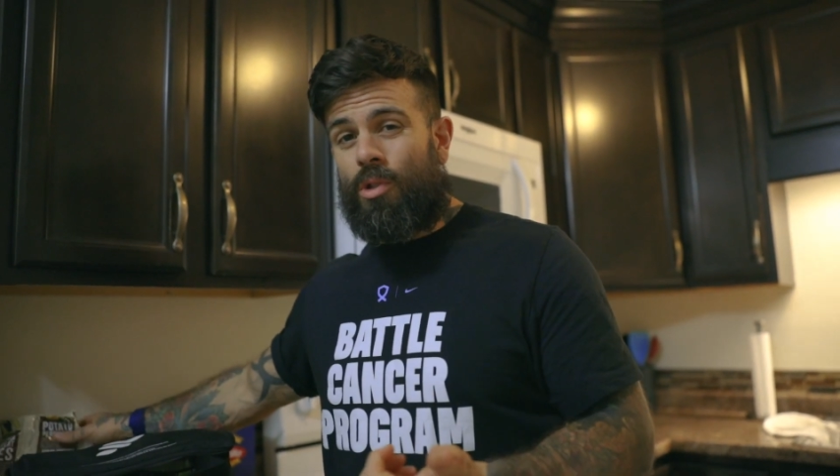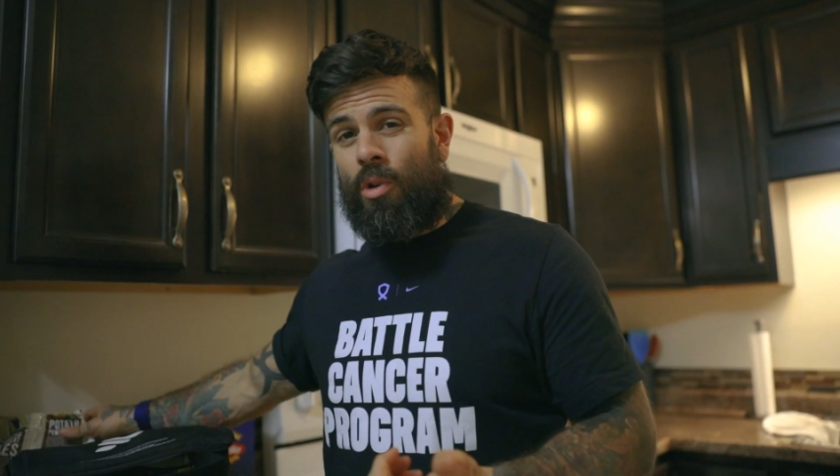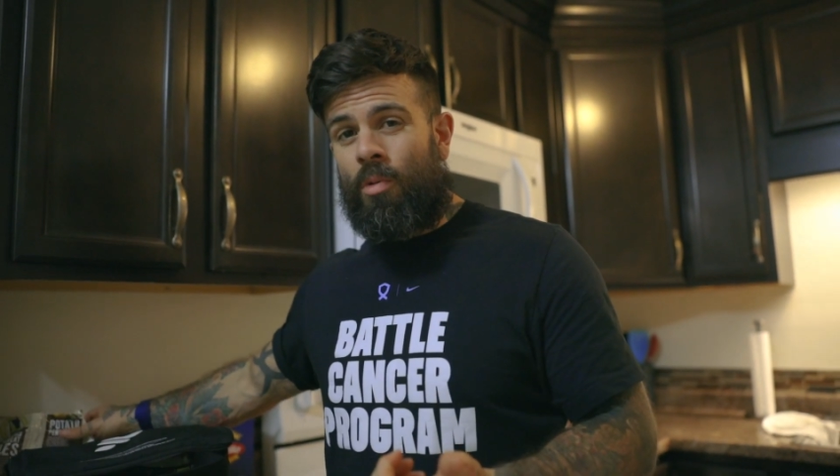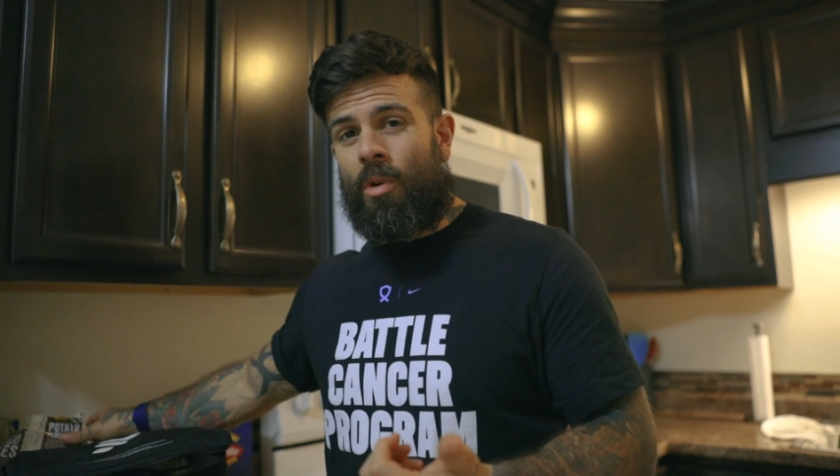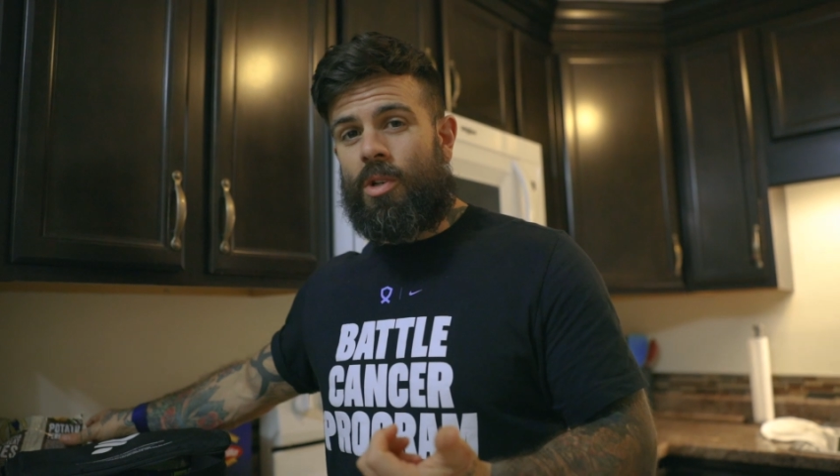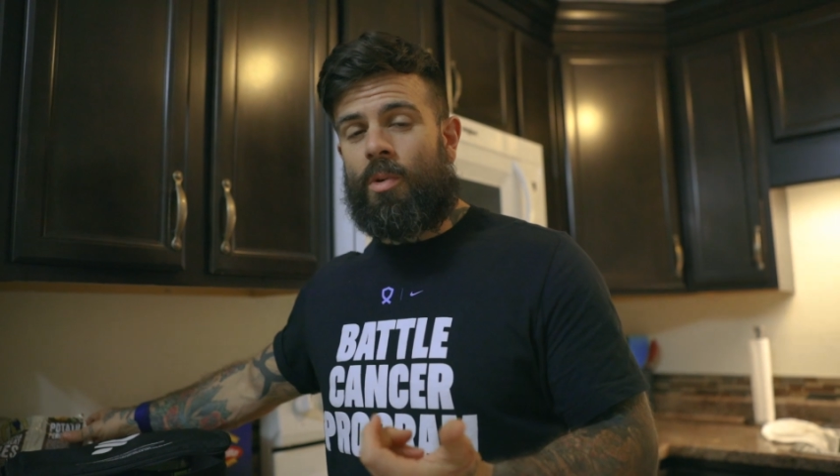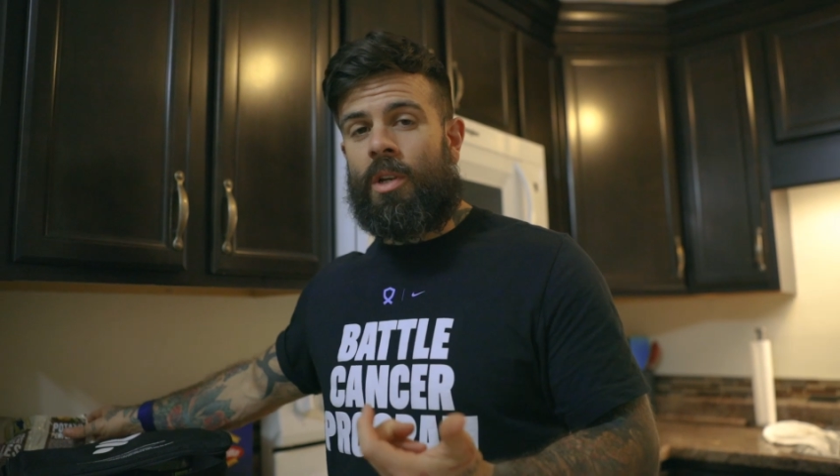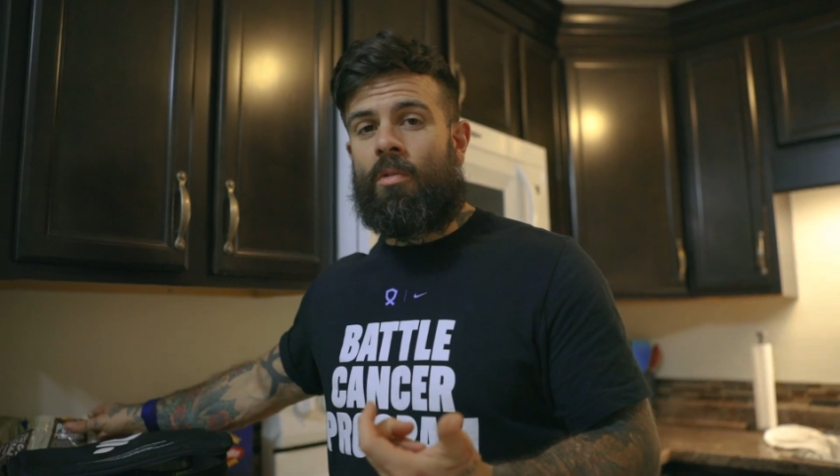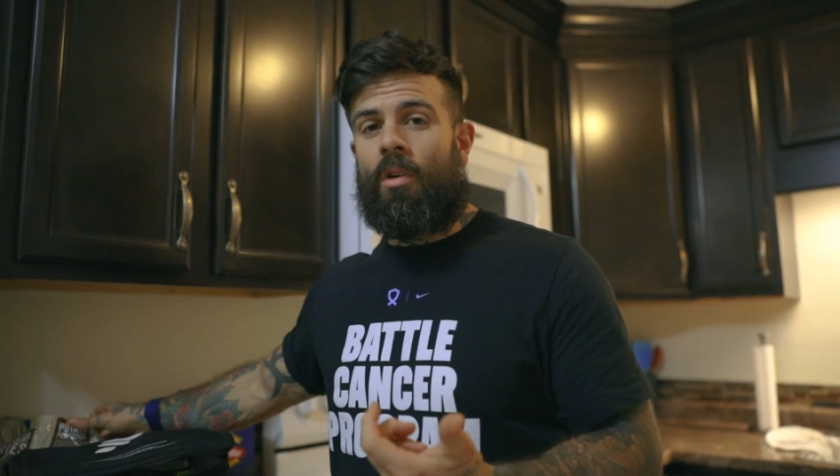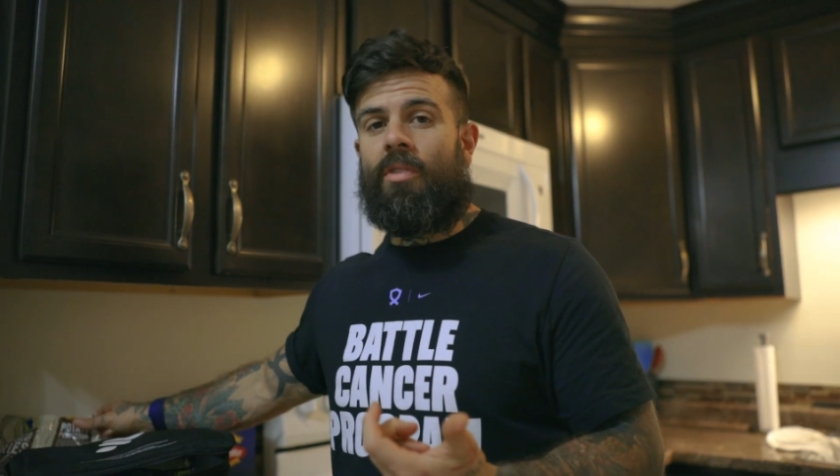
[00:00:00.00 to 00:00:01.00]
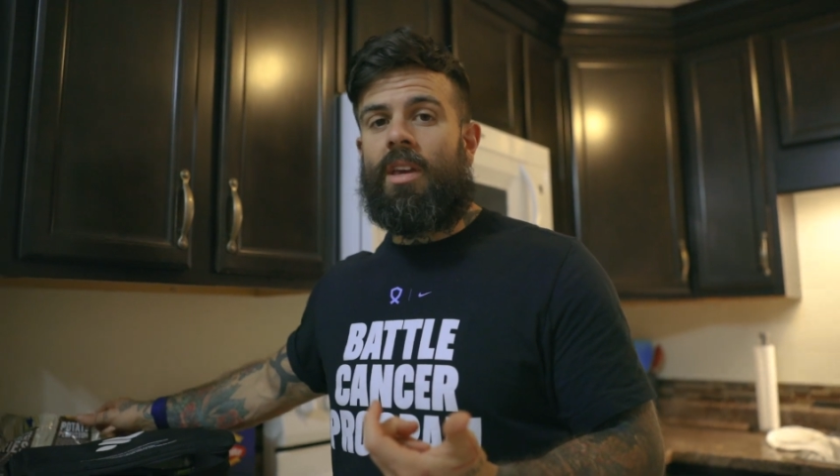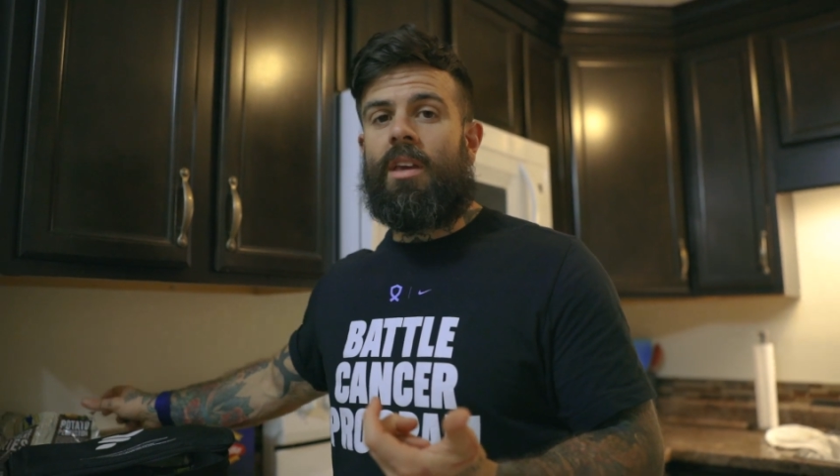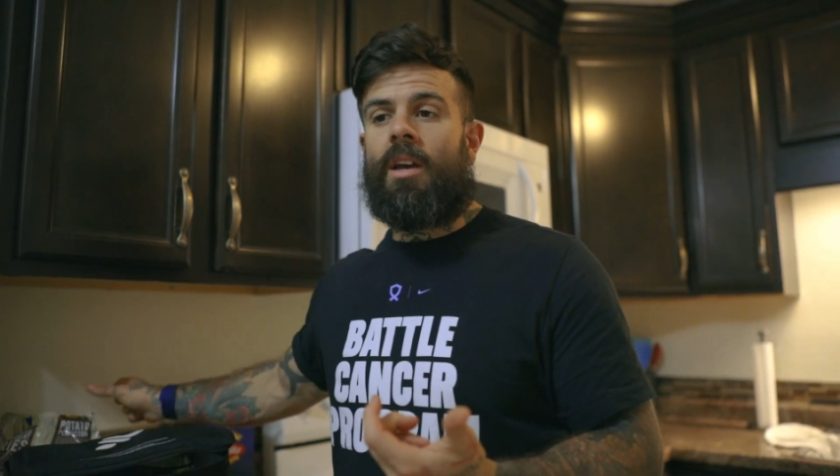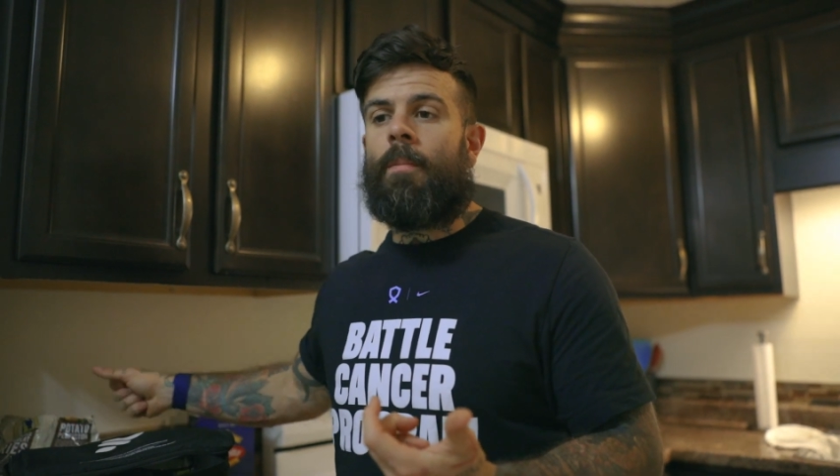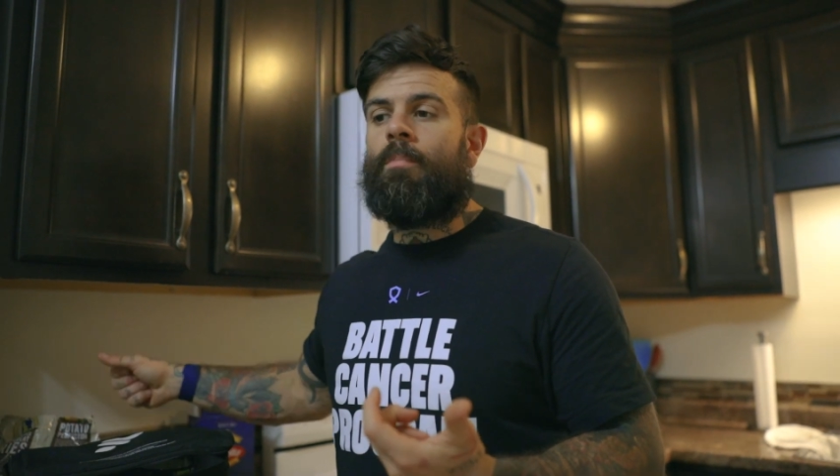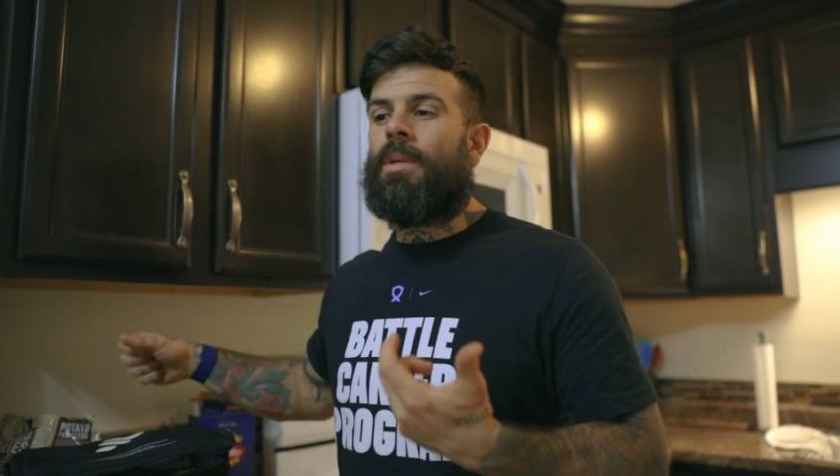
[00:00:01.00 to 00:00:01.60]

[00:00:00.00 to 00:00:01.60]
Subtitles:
too much when you're over here,